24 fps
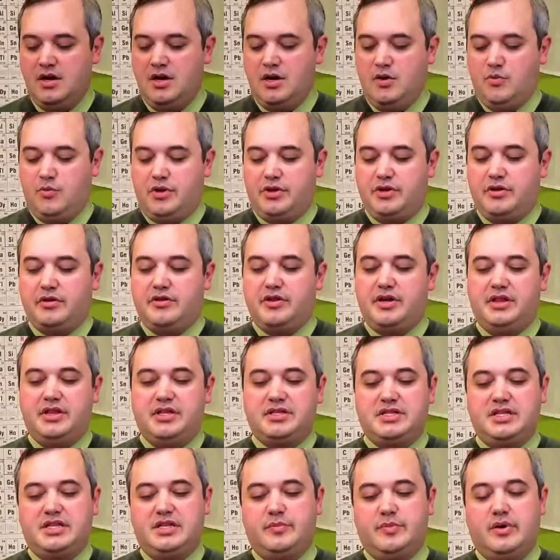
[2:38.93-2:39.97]
One other thing
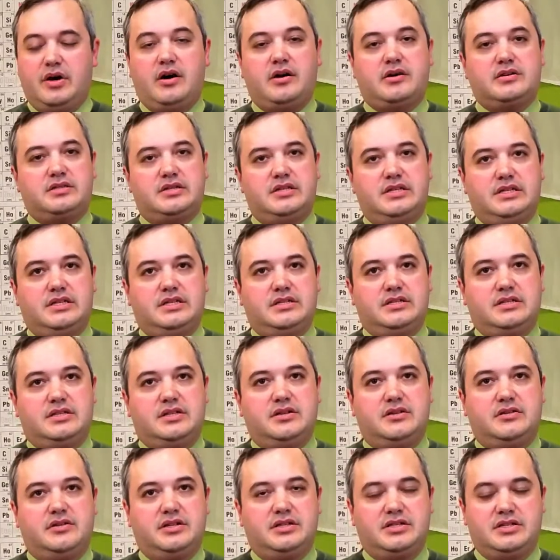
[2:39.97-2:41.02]
that's in the box is
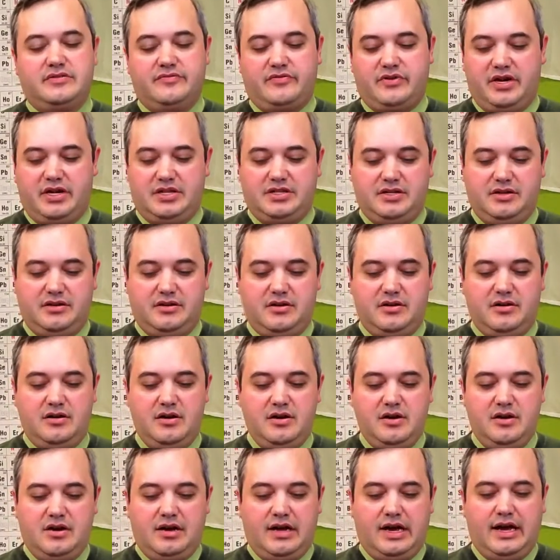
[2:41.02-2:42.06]
this device here,
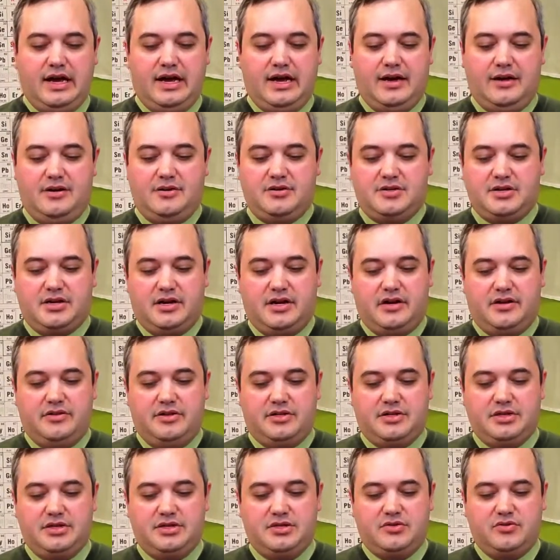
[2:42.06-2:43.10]
and uh,
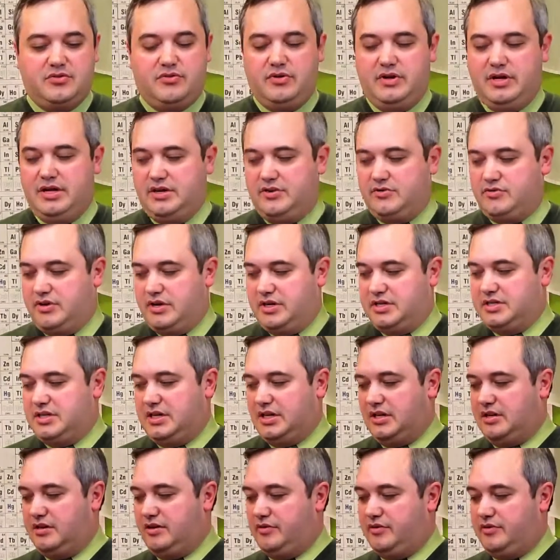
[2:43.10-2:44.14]
this is
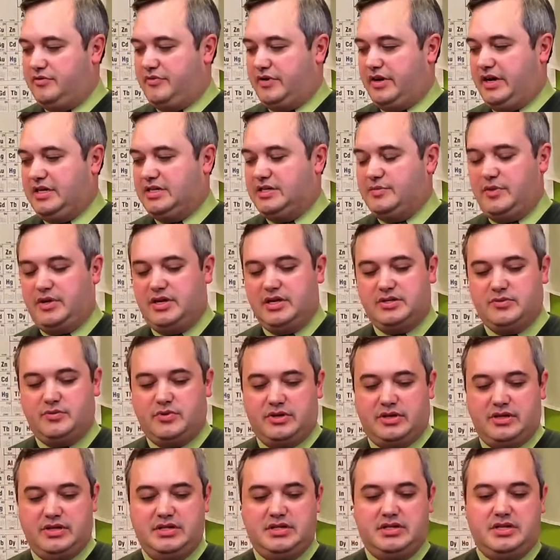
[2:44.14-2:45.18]
interesting little device because
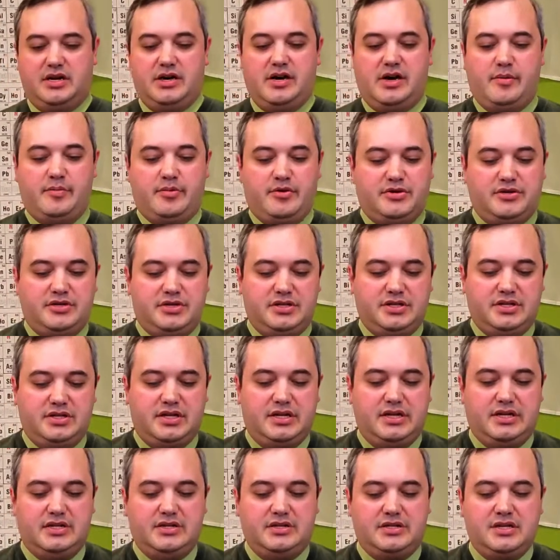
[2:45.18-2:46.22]
what this accomplishes
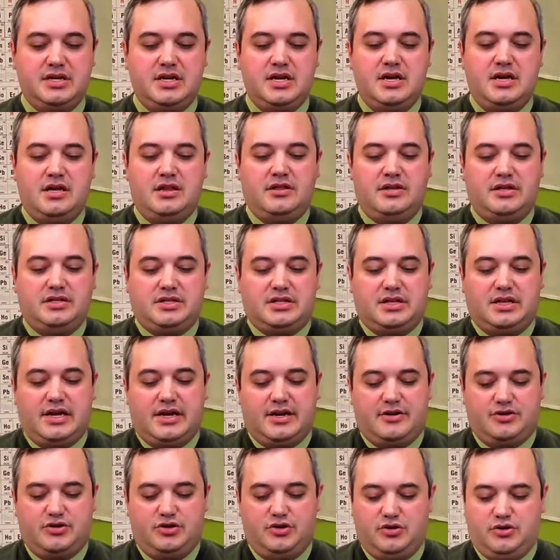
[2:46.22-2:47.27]
is this
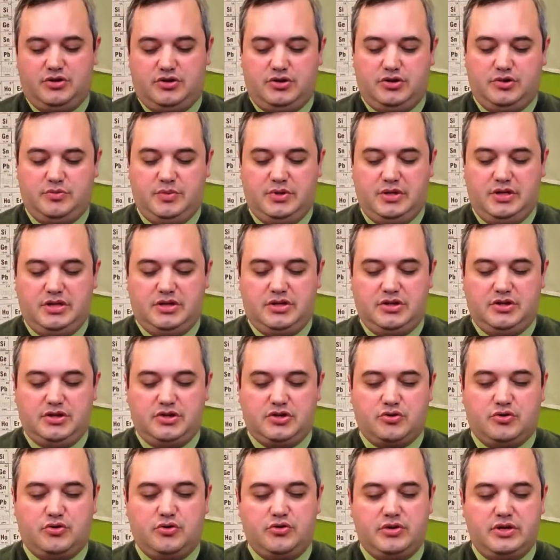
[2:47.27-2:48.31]
allows you to be to
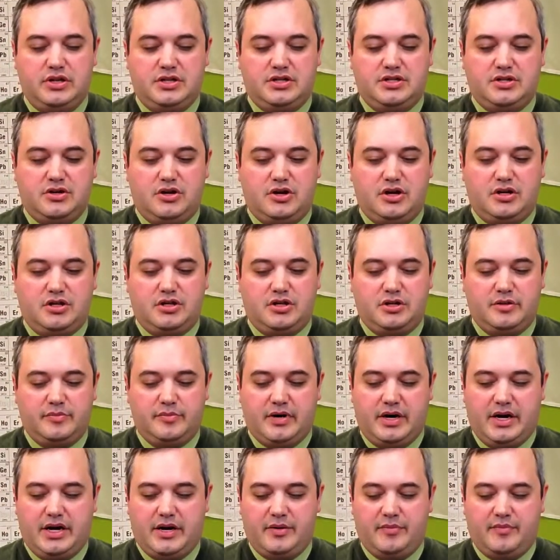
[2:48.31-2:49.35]
screw this onto the
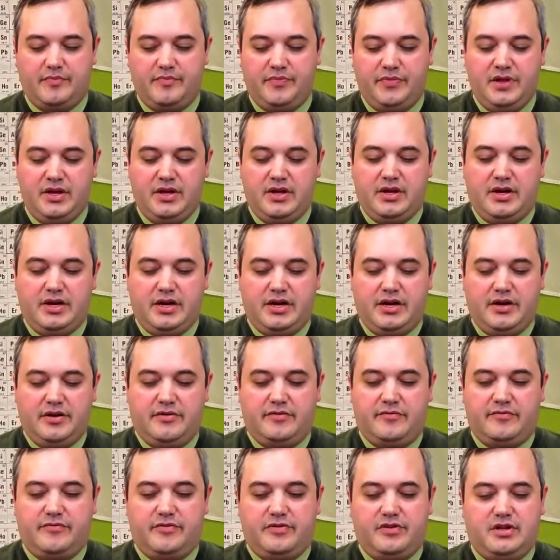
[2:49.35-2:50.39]
bottom
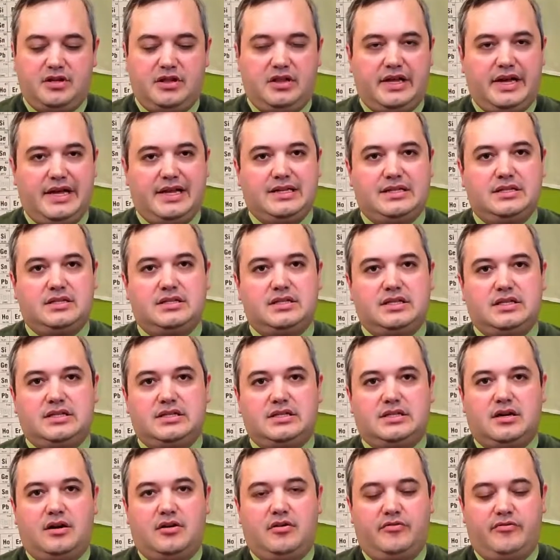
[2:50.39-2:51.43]
of the lens
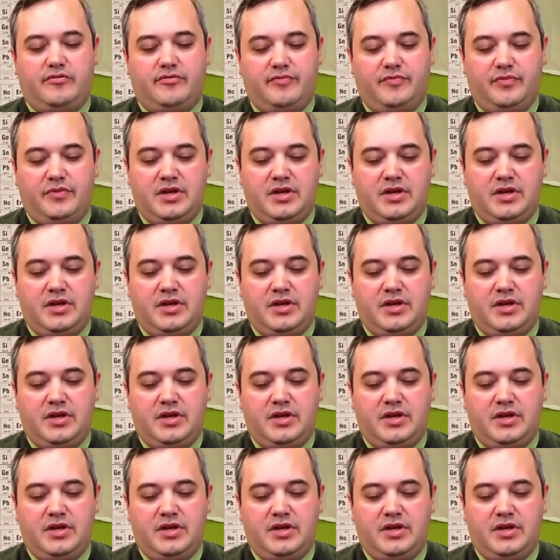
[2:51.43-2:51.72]
itself